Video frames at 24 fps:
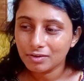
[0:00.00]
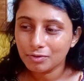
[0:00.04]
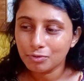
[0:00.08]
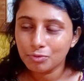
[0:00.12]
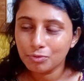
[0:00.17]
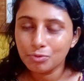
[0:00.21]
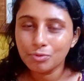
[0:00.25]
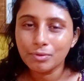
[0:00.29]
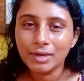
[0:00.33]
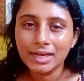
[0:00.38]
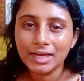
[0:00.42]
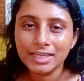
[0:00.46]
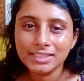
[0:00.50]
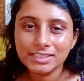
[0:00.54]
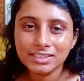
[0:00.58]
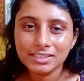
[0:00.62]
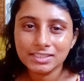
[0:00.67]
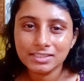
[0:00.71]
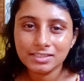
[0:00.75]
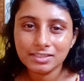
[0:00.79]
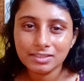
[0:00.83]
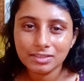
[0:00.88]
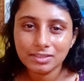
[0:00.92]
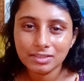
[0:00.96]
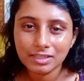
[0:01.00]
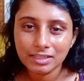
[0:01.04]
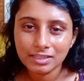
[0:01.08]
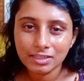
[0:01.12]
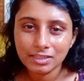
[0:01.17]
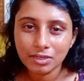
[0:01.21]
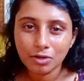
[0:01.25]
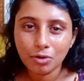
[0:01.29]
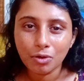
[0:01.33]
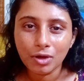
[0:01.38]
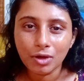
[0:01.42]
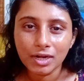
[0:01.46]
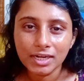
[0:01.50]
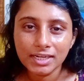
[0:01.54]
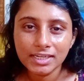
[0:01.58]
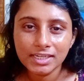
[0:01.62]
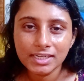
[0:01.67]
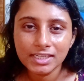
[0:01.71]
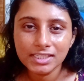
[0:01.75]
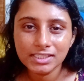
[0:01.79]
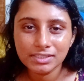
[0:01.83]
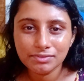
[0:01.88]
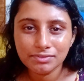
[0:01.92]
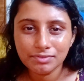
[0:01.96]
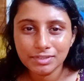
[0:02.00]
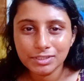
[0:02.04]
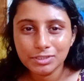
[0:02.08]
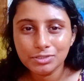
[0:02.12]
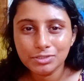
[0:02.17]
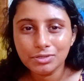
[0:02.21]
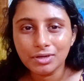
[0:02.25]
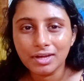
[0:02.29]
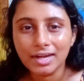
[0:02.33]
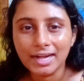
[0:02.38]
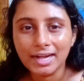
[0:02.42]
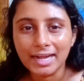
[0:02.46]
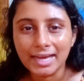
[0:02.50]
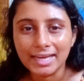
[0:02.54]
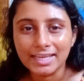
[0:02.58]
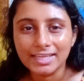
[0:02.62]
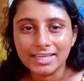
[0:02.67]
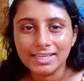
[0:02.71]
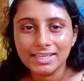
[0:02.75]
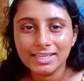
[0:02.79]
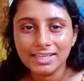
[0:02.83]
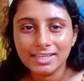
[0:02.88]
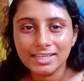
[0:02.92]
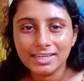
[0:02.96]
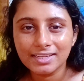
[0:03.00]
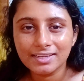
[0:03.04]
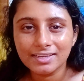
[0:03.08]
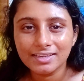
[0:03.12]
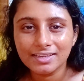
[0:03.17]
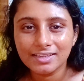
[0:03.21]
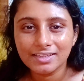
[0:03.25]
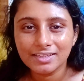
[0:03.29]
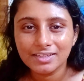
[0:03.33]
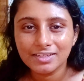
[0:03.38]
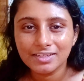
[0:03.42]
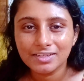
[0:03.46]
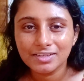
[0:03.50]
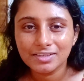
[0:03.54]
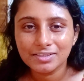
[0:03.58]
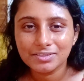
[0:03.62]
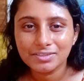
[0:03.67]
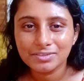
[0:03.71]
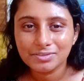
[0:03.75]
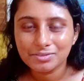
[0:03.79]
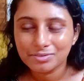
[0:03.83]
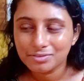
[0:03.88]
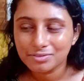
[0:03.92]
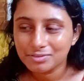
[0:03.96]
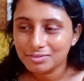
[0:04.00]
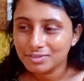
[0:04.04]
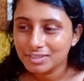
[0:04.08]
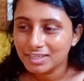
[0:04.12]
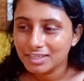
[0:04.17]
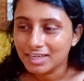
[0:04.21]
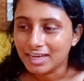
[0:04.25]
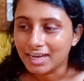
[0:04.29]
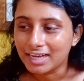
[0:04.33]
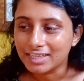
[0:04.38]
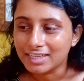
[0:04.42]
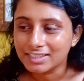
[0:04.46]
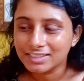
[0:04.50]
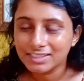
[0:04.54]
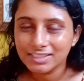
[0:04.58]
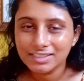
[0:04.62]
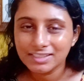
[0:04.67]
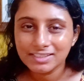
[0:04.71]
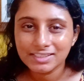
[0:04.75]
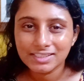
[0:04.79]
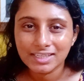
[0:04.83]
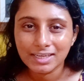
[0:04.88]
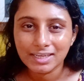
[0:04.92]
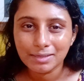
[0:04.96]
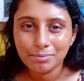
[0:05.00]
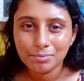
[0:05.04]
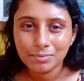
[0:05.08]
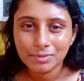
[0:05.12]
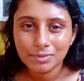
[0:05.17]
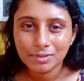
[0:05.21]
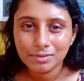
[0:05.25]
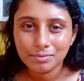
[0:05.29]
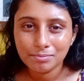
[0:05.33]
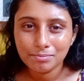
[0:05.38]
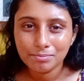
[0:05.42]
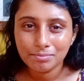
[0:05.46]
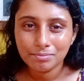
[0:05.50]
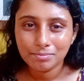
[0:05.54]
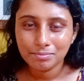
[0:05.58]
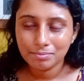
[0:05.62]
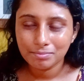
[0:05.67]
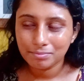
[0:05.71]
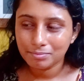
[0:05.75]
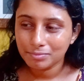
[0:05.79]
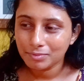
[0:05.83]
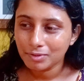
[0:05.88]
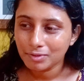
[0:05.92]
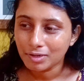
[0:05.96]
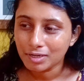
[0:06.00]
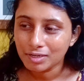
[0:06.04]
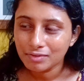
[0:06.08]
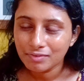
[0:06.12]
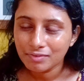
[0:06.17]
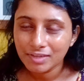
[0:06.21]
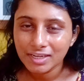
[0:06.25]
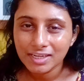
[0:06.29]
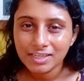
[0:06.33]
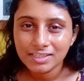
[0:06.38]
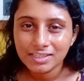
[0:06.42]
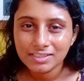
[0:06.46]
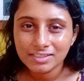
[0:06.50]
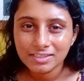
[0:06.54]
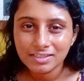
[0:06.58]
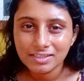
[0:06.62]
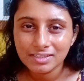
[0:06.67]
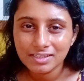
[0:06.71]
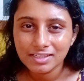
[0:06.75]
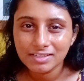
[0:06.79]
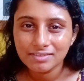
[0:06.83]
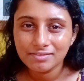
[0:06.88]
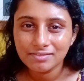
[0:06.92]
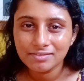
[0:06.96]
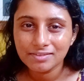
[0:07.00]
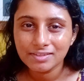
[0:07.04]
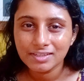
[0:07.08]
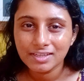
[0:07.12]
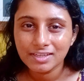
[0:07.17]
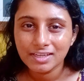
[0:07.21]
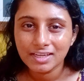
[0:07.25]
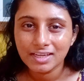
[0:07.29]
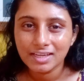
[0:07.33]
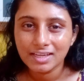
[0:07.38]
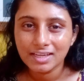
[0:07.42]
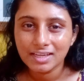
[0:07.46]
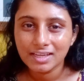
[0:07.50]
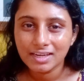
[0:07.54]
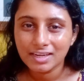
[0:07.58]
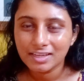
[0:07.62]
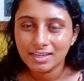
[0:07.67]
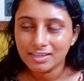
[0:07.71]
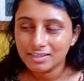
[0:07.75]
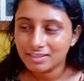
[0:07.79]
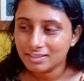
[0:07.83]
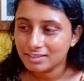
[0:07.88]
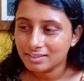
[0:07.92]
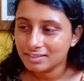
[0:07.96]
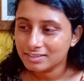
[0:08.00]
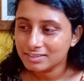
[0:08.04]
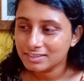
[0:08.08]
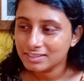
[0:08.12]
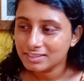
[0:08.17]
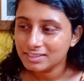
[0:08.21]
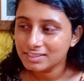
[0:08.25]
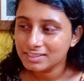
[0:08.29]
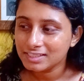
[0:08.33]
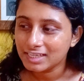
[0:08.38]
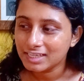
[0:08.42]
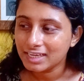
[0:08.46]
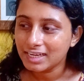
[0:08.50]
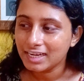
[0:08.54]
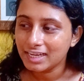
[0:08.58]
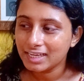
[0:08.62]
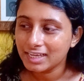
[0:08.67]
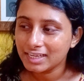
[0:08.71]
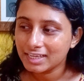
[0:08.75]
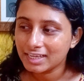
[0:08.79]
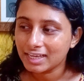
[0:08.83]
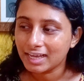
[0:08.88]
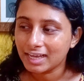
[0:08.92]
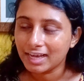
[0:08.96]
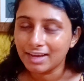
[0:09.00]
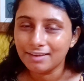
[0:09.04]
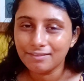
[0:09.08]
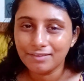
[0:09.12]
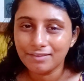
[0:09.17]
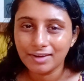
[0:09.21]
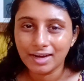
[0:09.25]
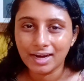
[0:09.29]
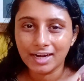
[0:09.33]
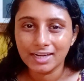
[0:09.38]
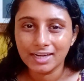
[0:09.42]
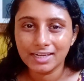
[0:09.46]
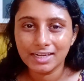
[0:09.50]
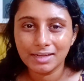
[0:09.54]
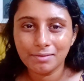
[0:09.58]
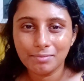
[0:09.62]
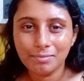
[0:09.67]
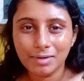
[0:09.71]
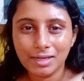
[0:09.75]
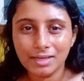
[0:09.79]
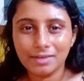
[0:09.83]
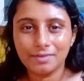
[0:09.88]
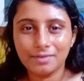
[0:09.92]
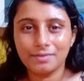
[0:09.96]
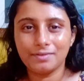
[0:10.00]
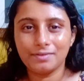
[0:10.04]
who has the qualities which you are lacking. So since I'm not very assertive, since I like have a hard time like